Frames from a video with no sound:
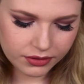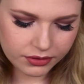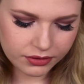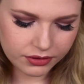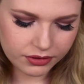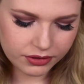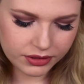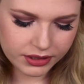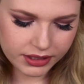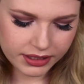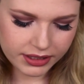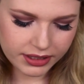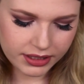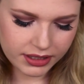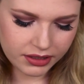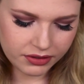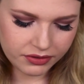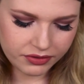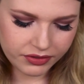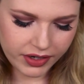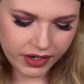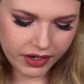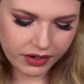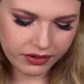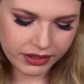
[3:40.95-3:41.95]
Oh, this is a
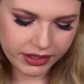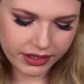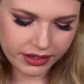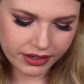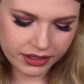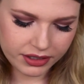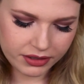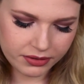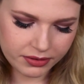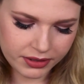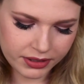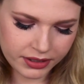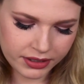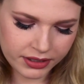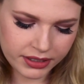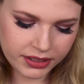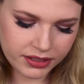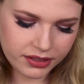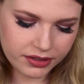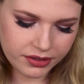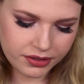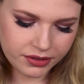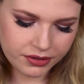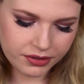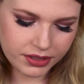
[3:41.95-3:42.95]
very nice one. I
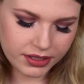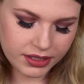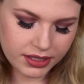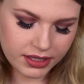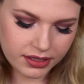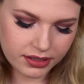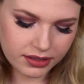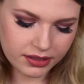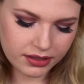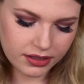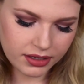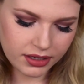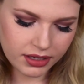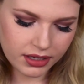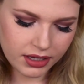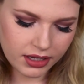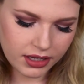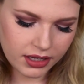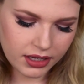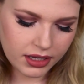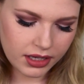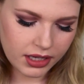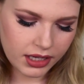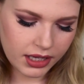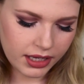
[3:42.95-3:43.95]
need to use this
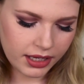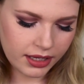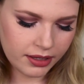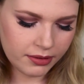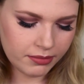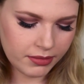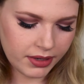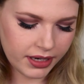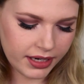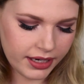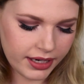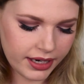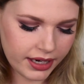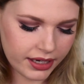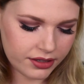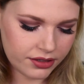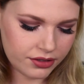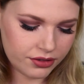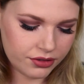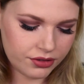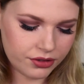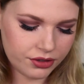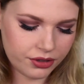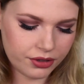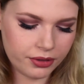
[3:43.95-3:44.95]
in my
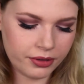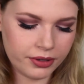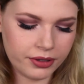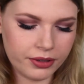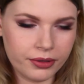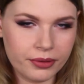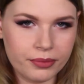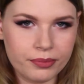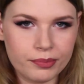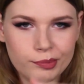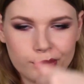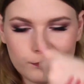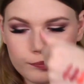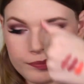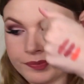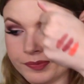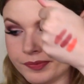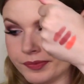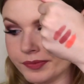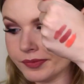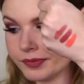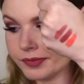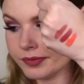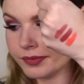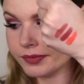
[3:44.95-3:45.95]
next tutorial.
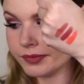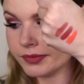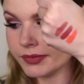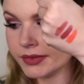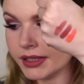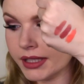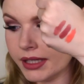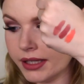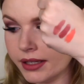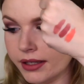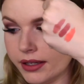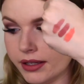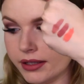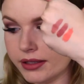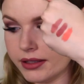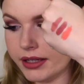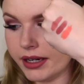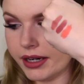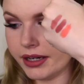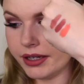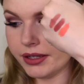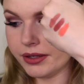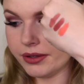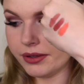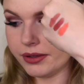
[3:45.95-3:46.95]

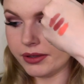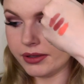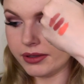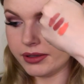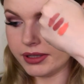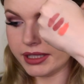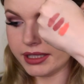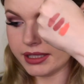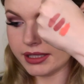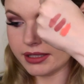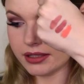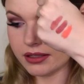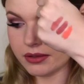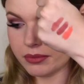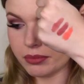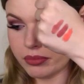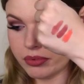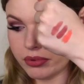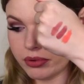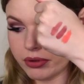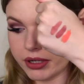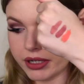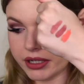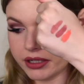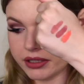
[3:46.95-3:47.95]
There you go, it's a
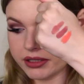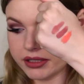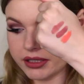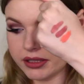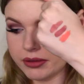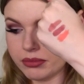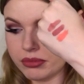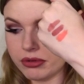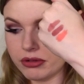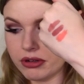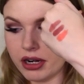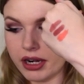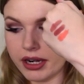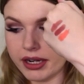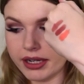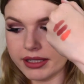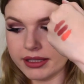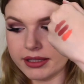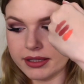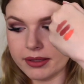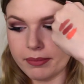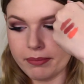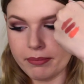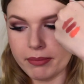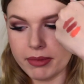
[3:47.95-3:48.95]
pretty
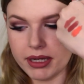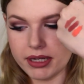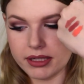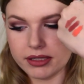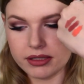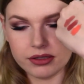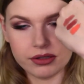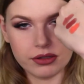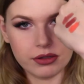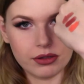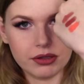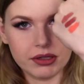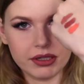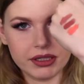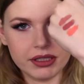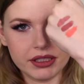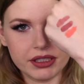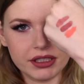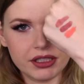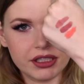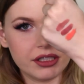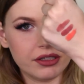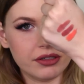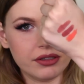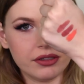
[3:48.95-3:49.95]
bright matte
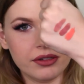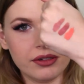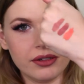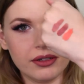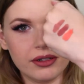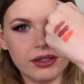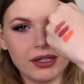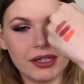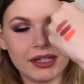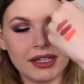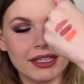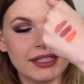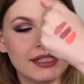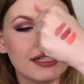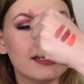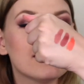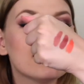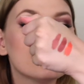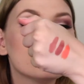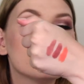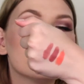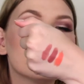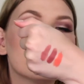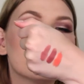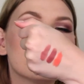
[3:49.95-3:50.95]
orange. Oh,
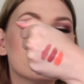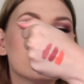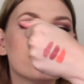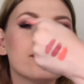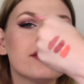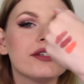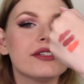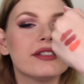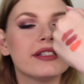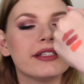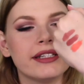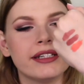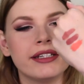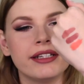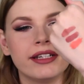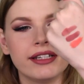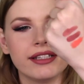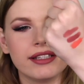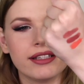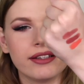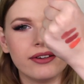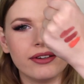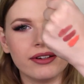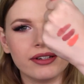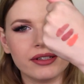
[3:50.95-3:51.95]
this is such a
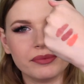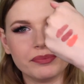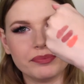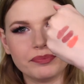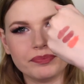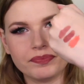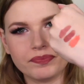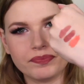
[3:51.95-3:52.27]
nice color.